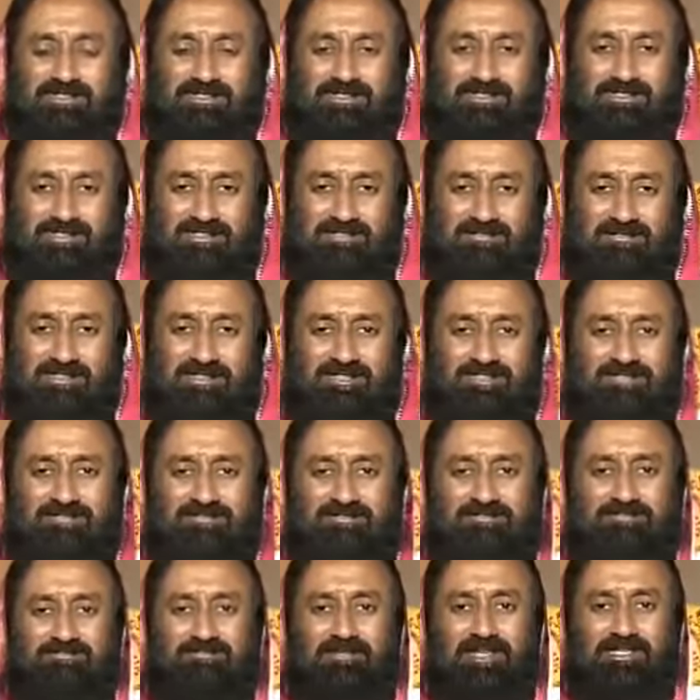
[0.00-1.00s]
And
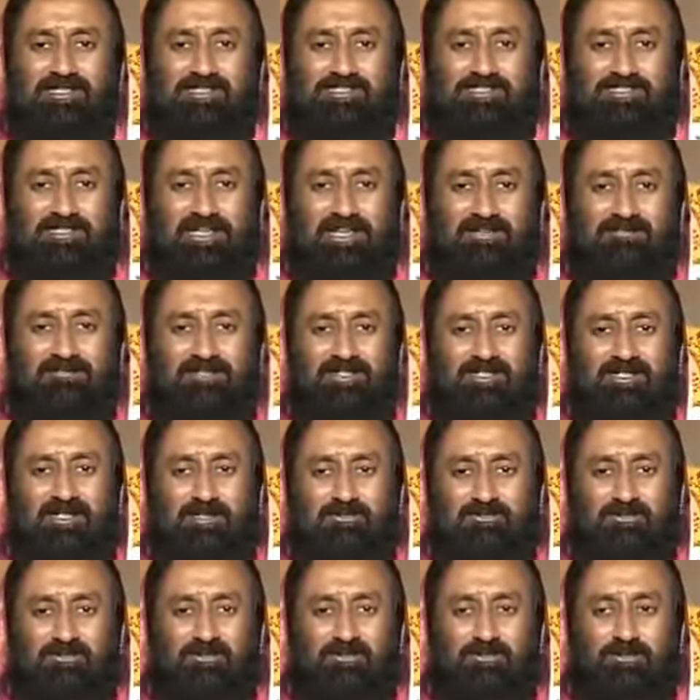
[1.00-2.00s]
then by the time we
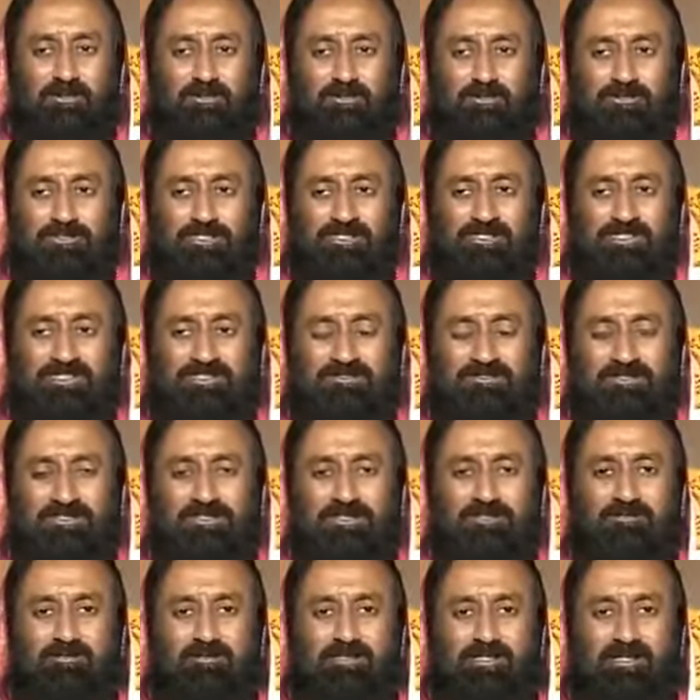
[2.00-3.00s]
come to know that it
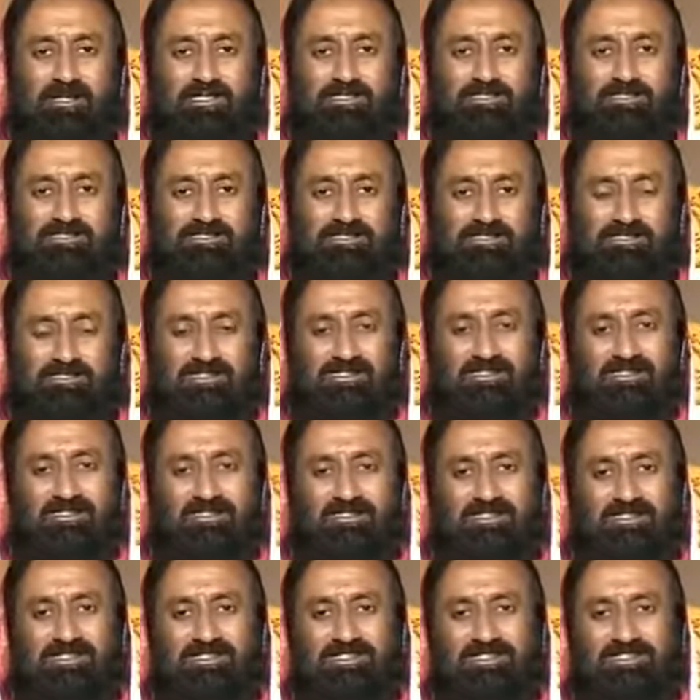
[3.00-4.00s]
was a bullet
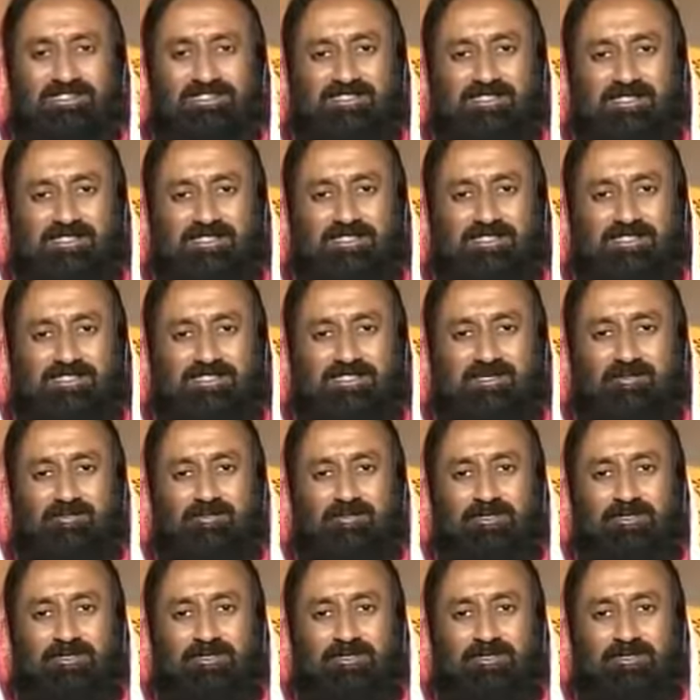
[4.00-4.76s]
that hit the